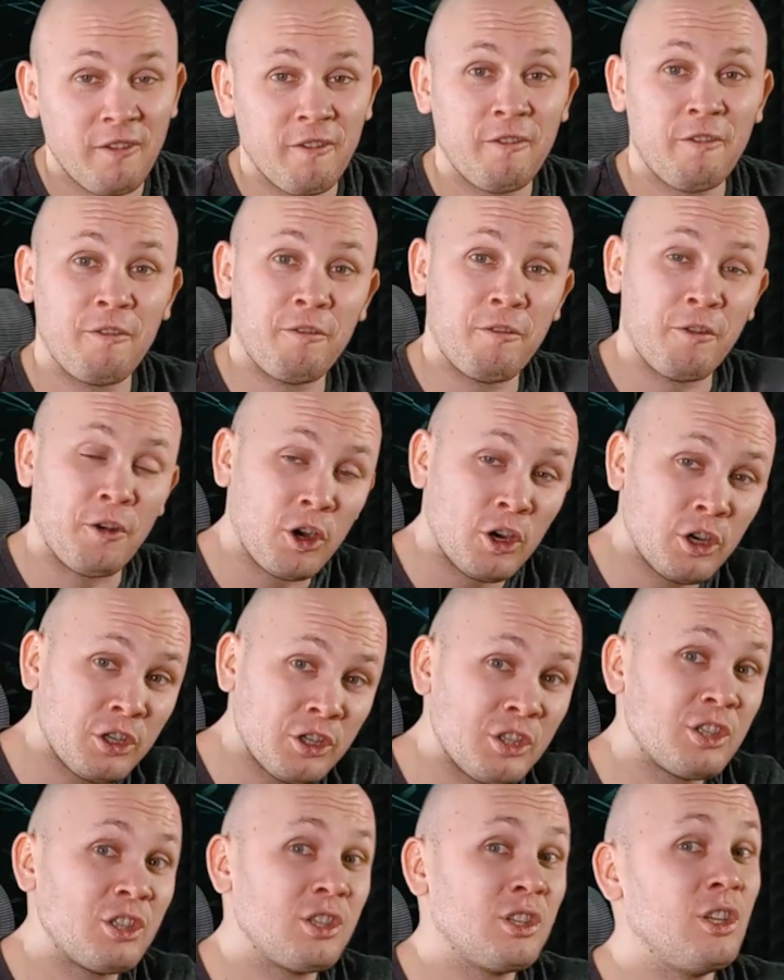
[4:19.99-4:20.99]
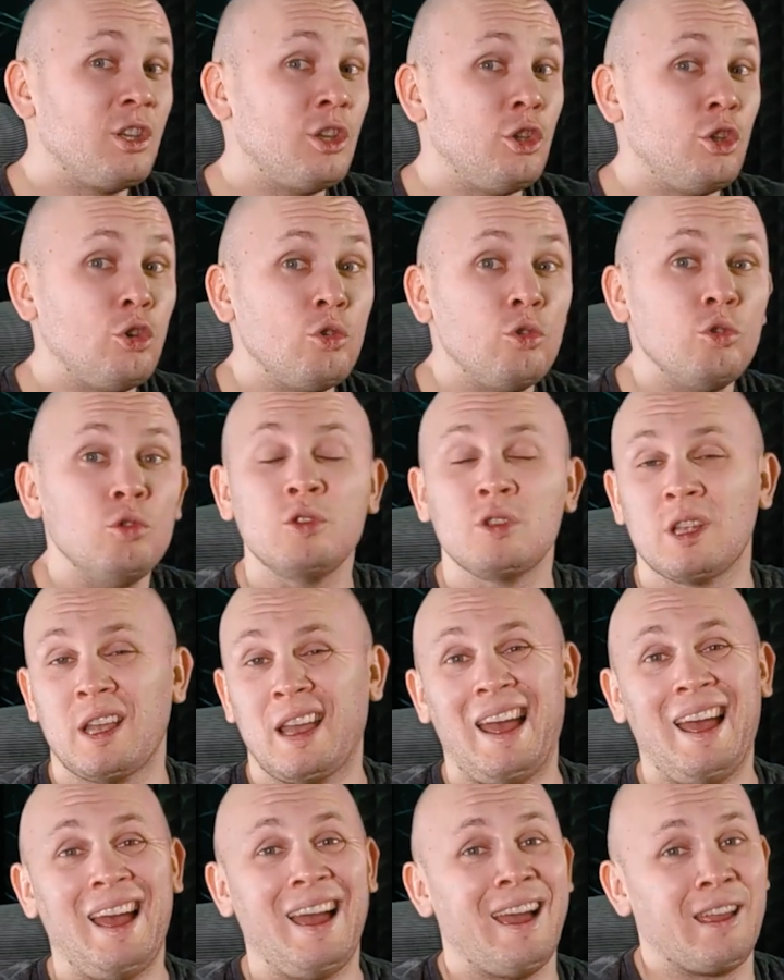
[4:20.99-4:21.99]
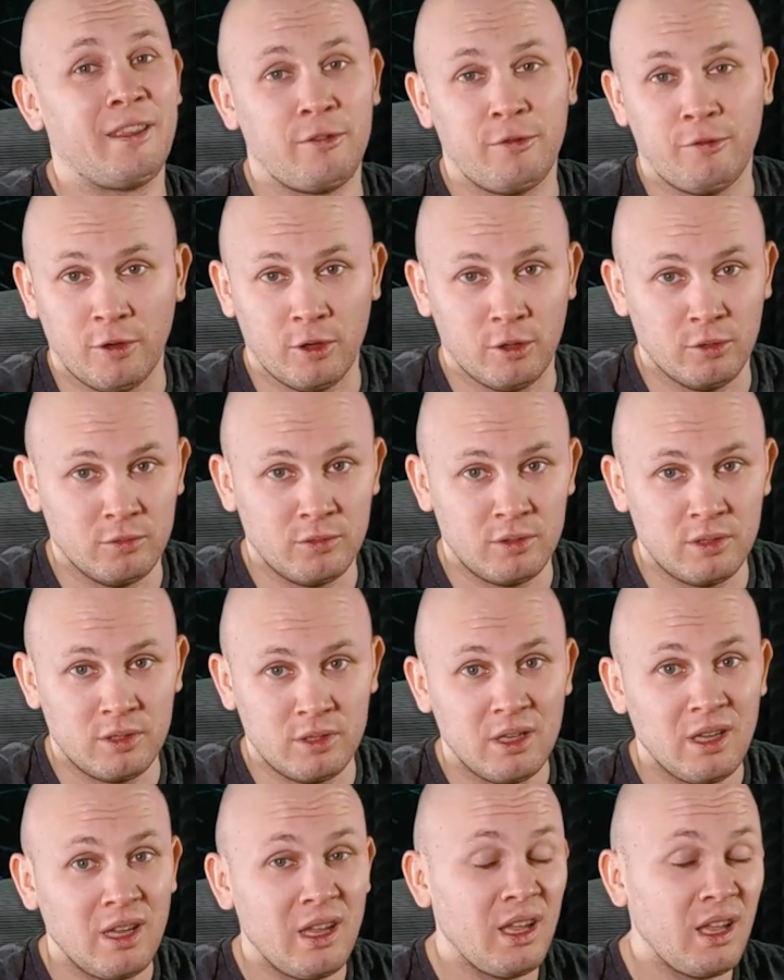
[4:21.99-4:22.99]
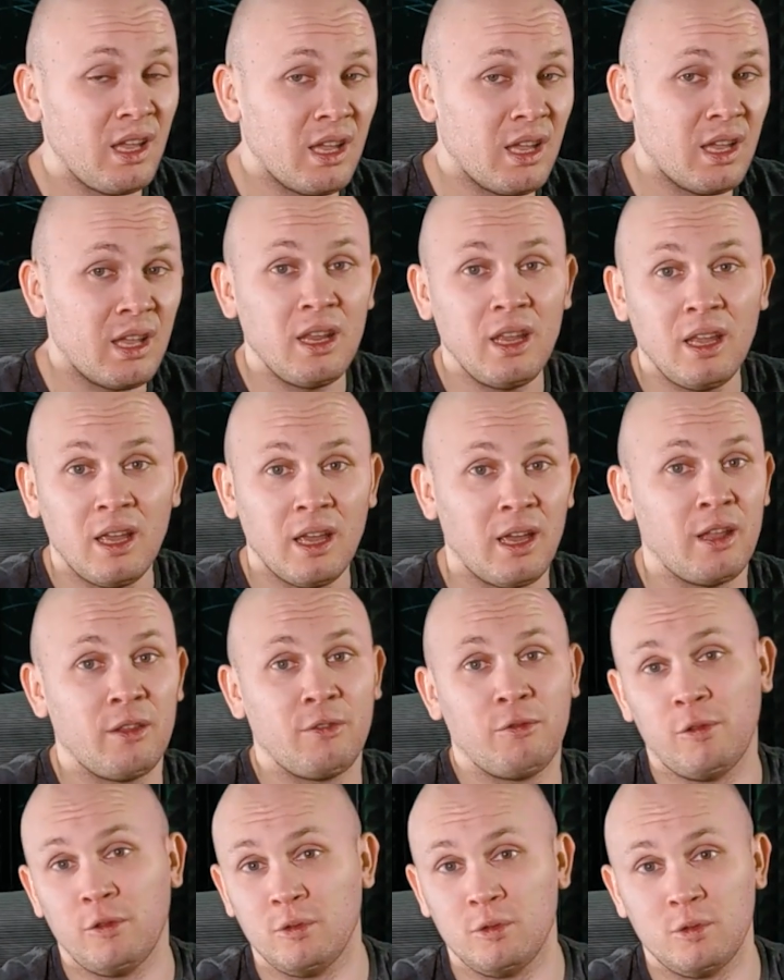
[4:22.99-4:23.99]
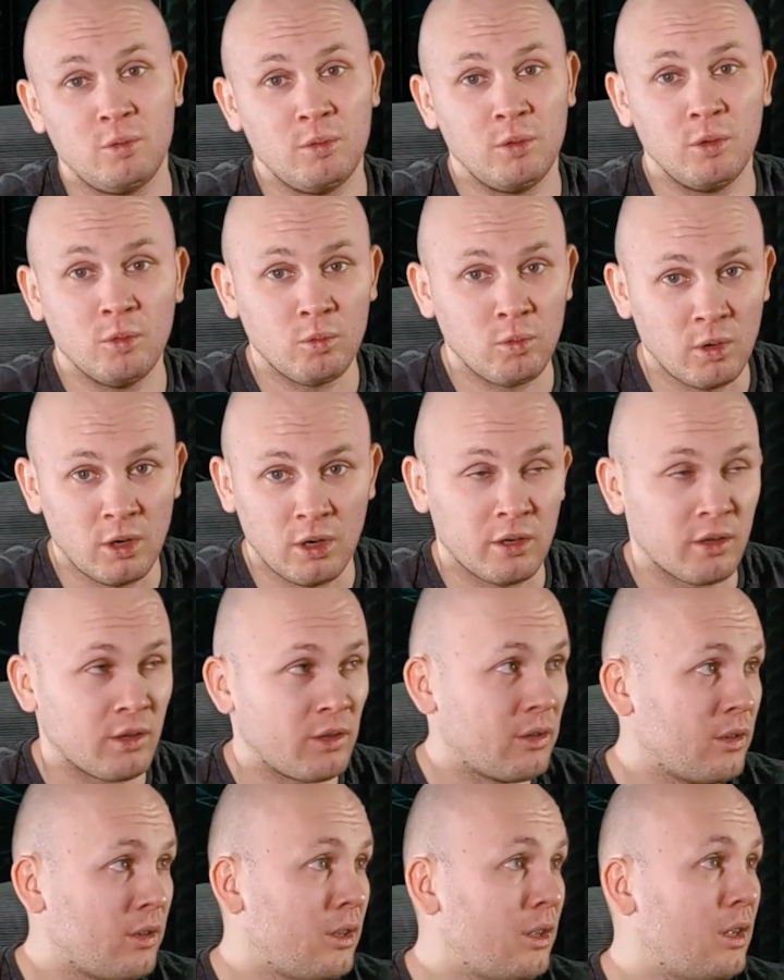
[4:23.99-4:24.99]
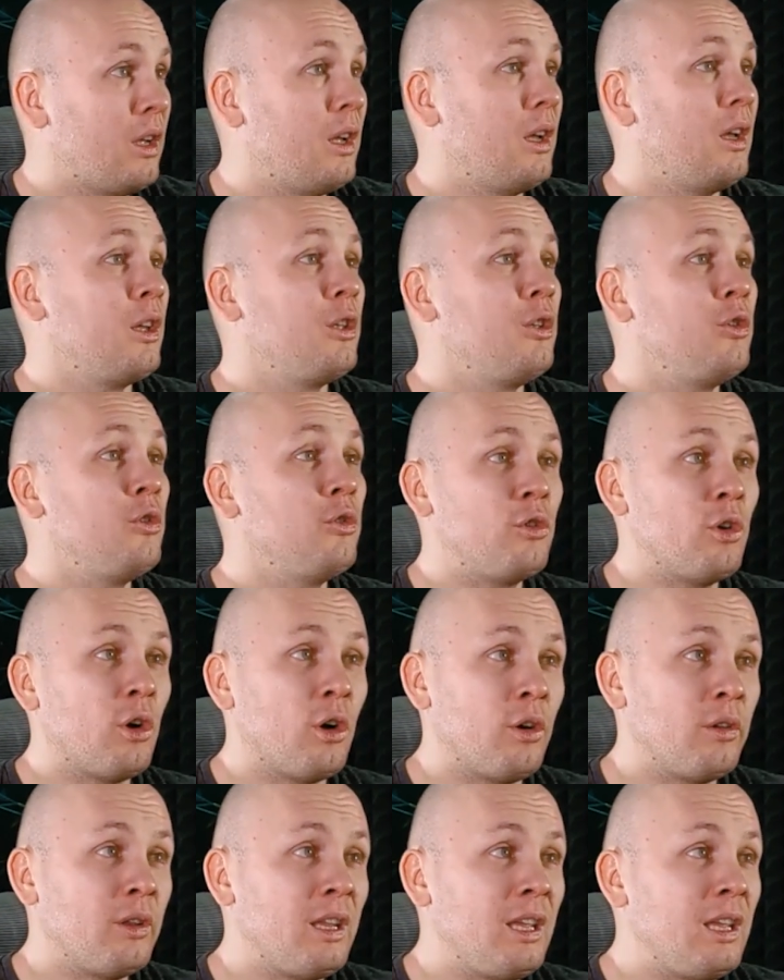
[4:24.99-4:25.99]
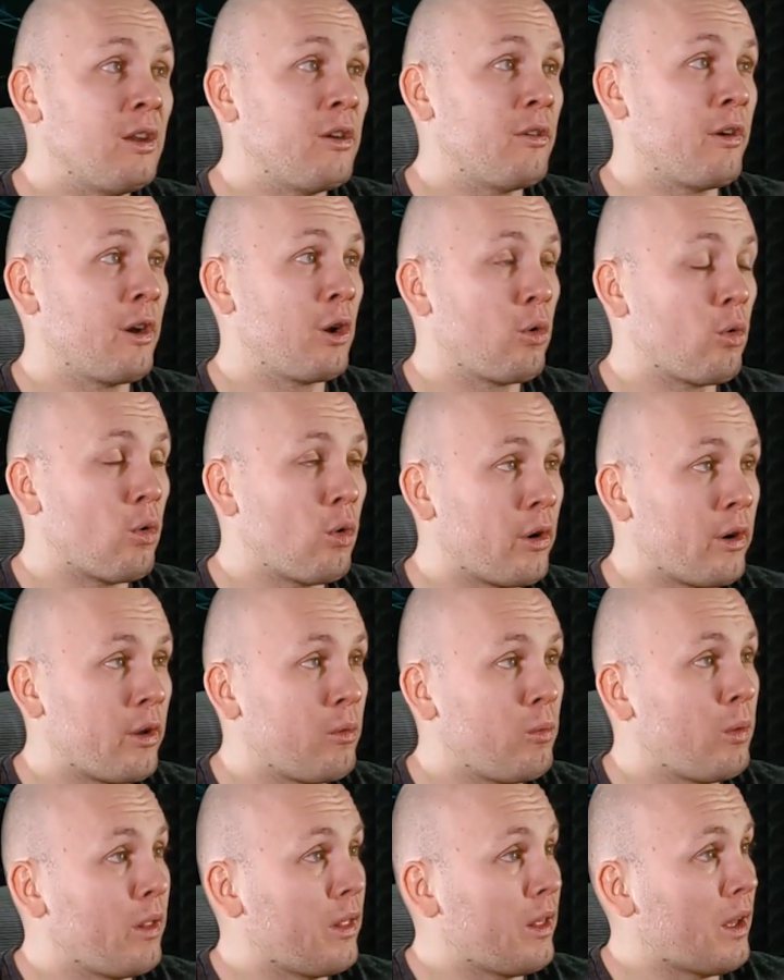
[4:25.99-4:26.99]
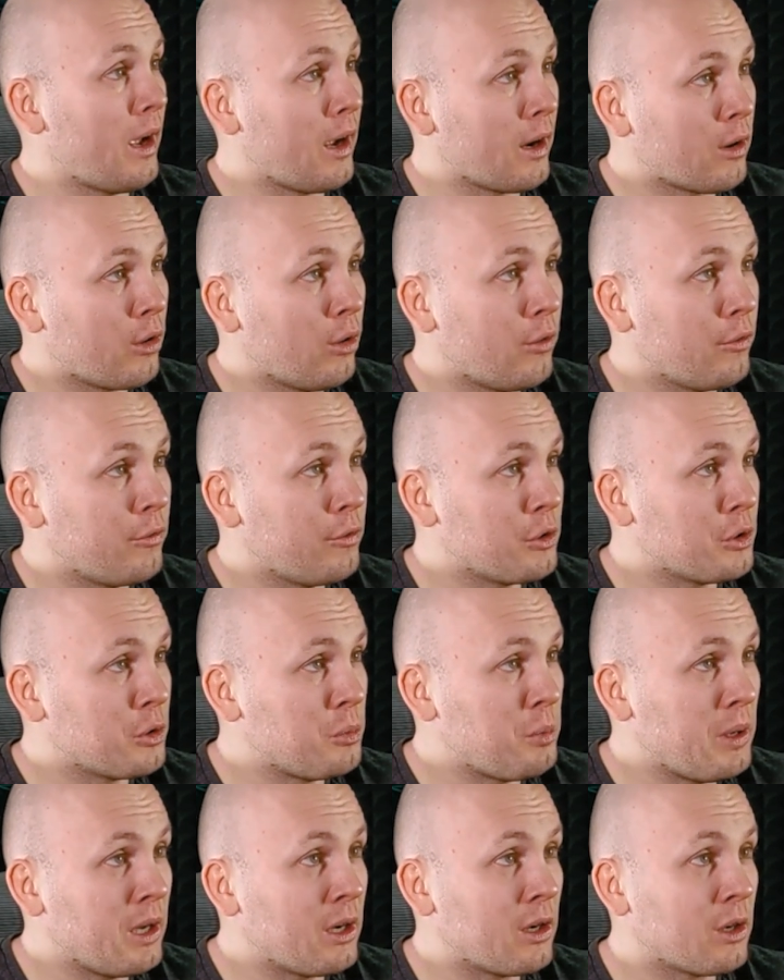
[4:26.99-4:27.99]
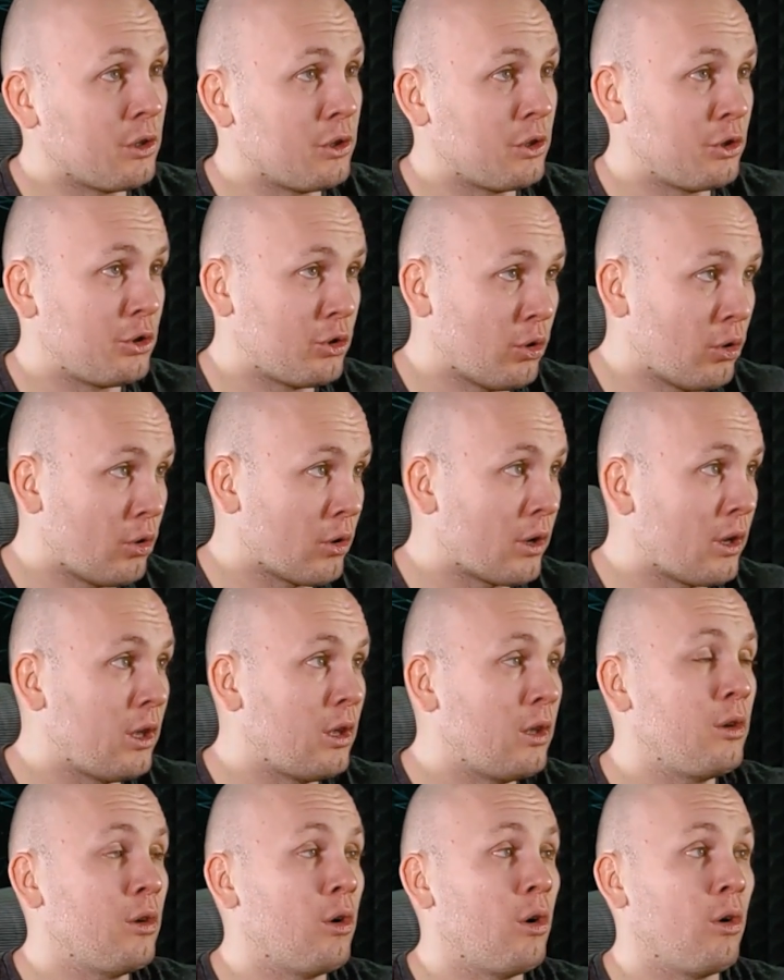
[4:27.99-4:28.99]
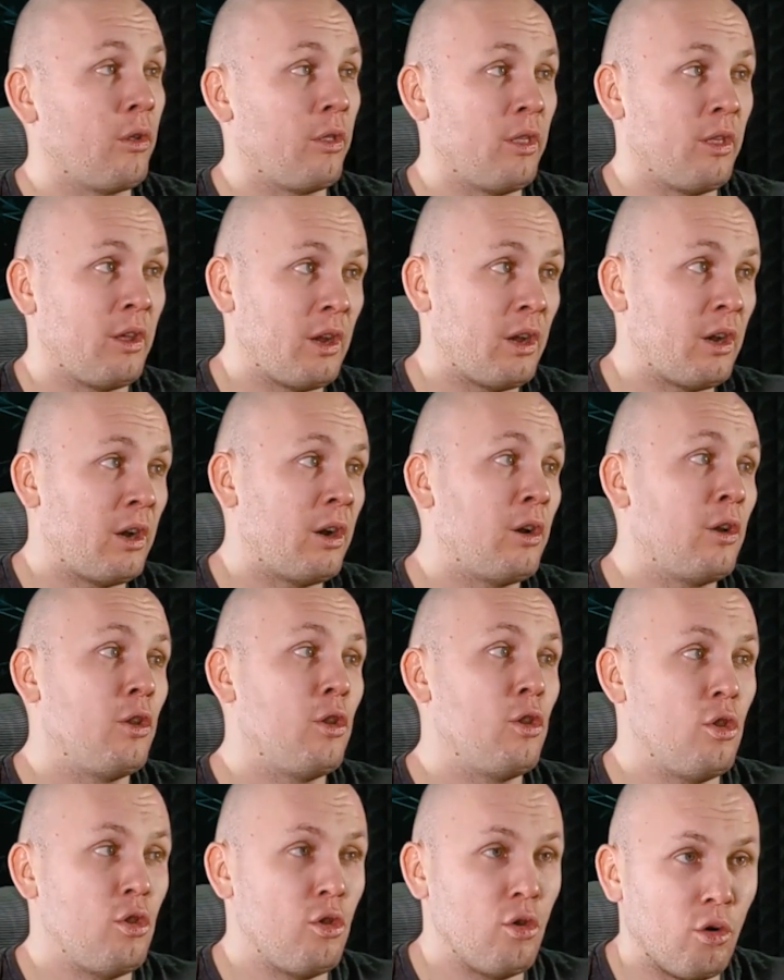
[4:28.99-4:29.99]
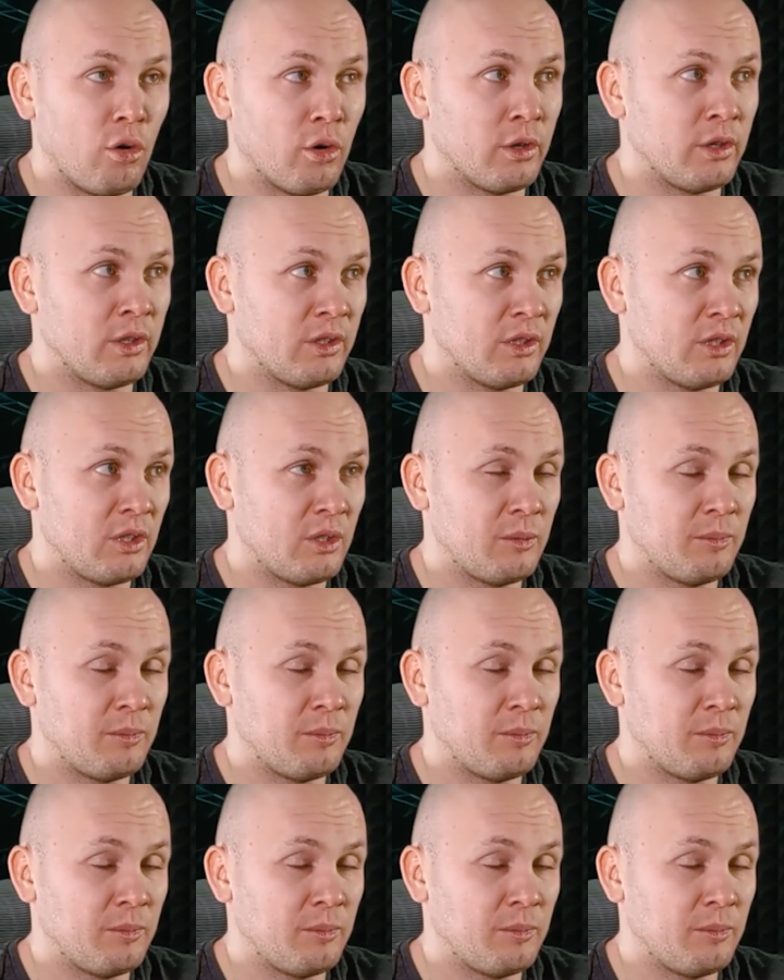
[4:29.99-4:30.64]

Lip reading: First, use headphones. Any headphones will work. You don't need a recording with echo of your speakers talking or their noise.